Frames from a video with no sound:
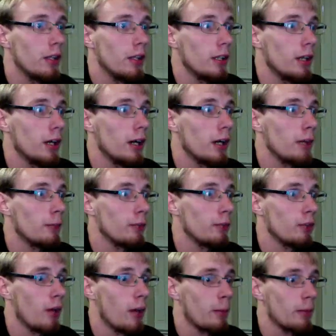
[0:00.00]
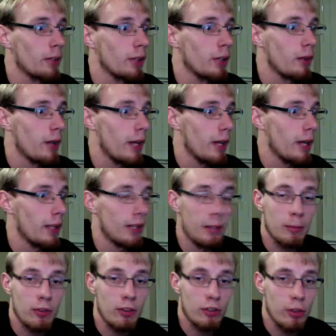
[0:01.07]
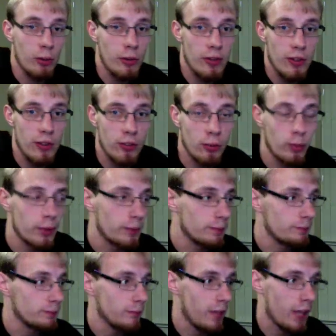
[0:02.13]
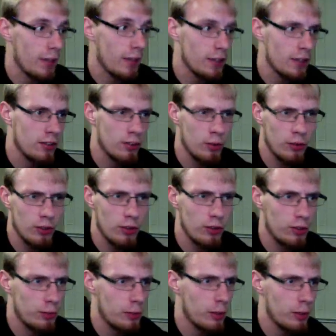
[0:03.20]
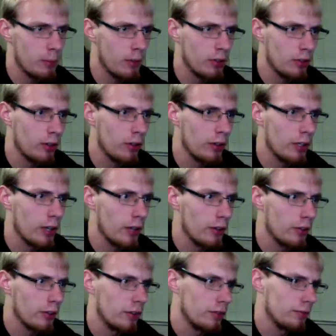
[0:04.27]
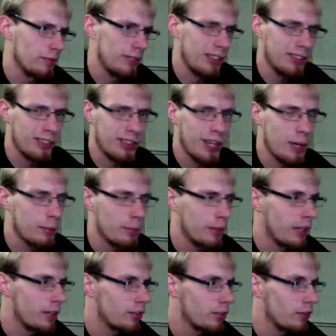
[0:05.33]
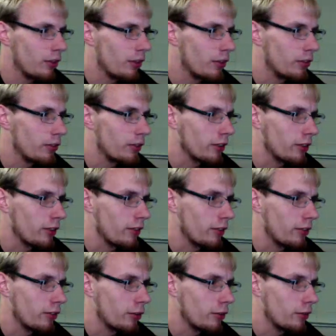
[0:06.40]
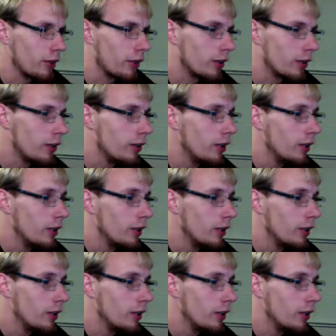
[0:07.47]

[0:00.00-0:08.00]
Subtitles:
So I'm going to go ahead and I'm going to show you this one. And this uses pretty much all the other, it's a combination of all the tricks I've done so far.